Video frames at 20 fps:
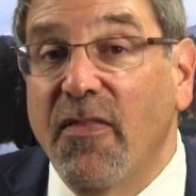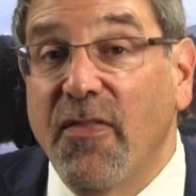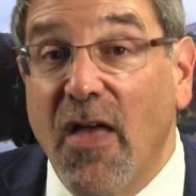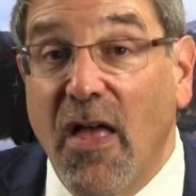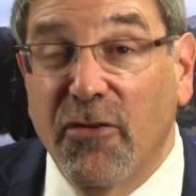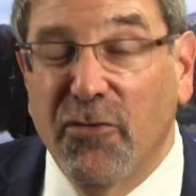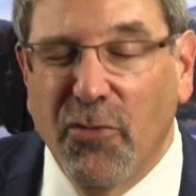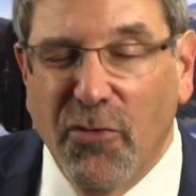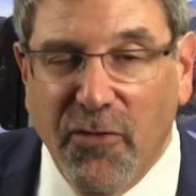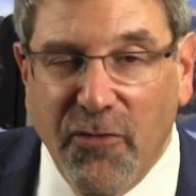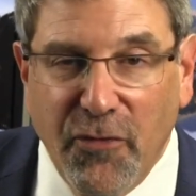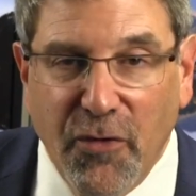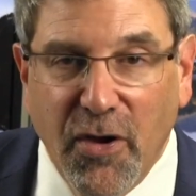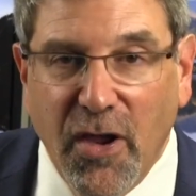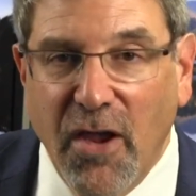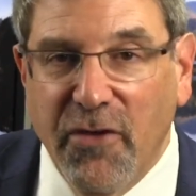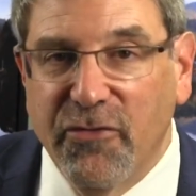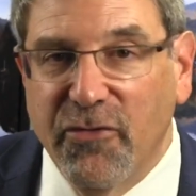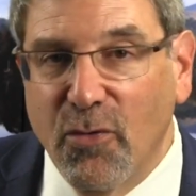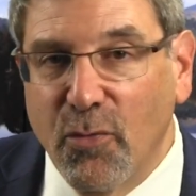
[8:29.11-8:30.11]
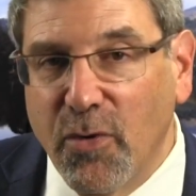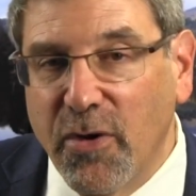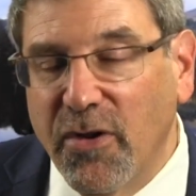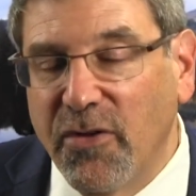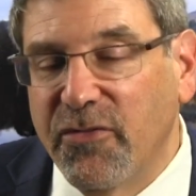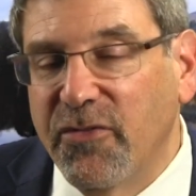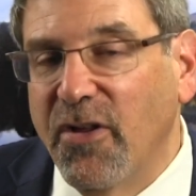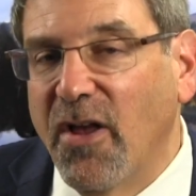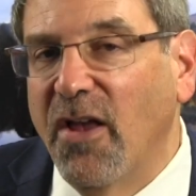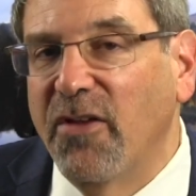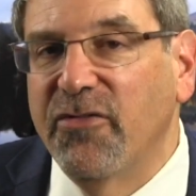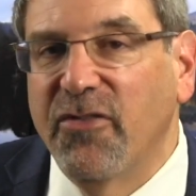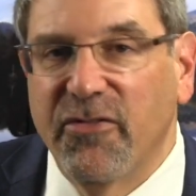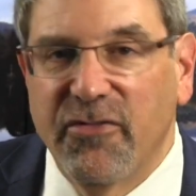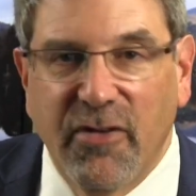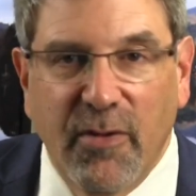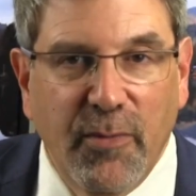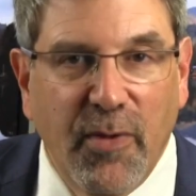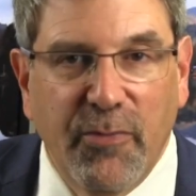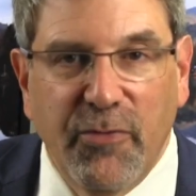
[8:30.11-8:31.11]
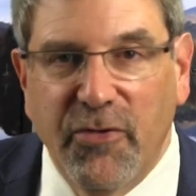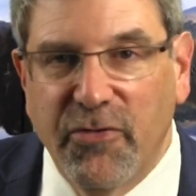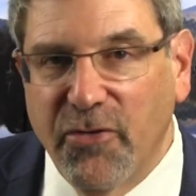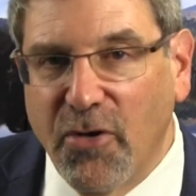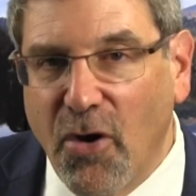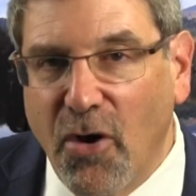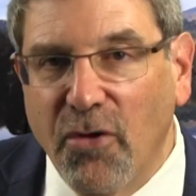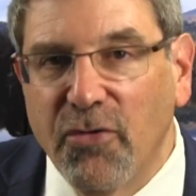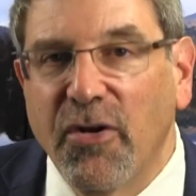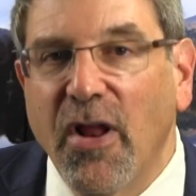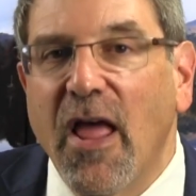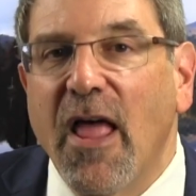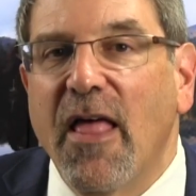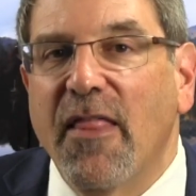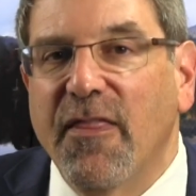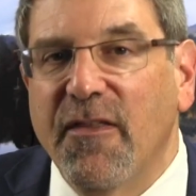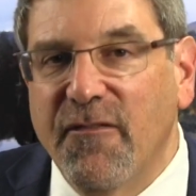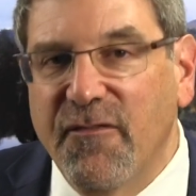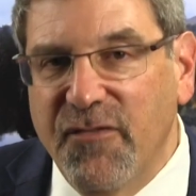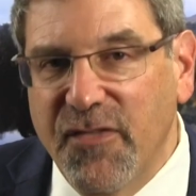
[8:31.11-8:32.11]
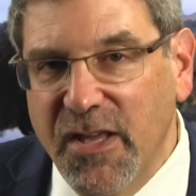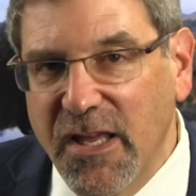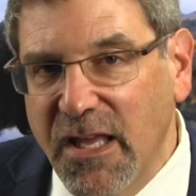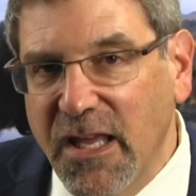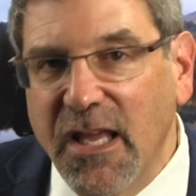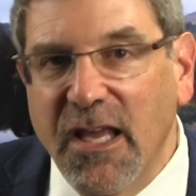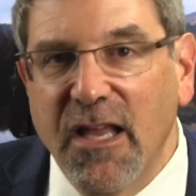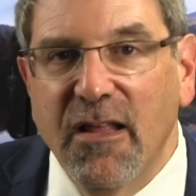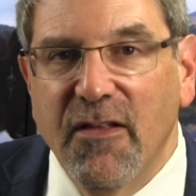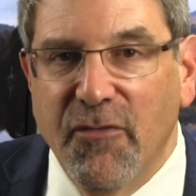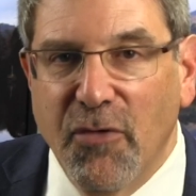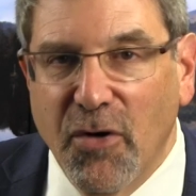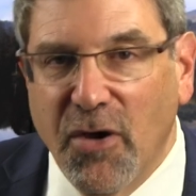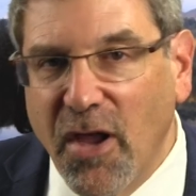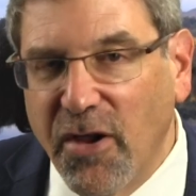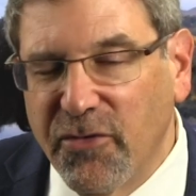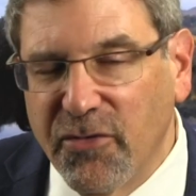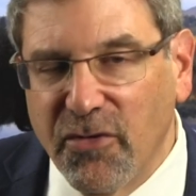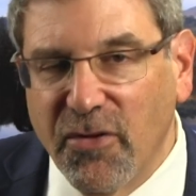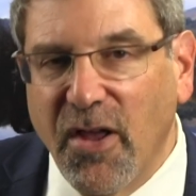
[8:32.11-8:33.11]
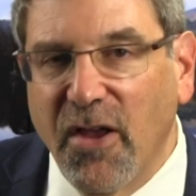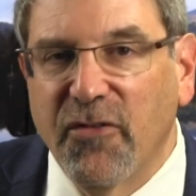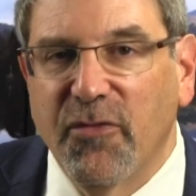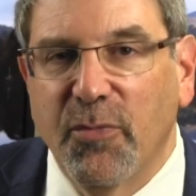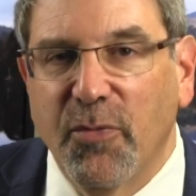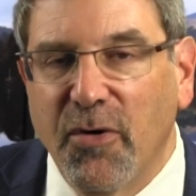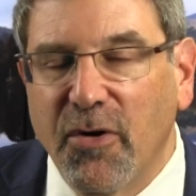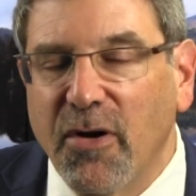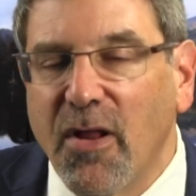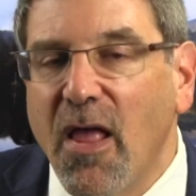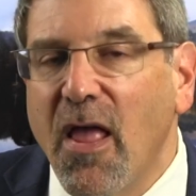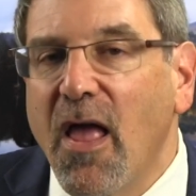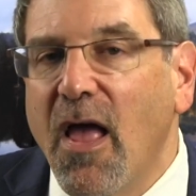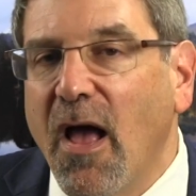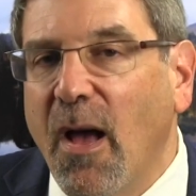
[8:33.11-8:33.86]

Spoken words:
That's what the vocational witness does. So sometimes it's called the VE, the vocational expert,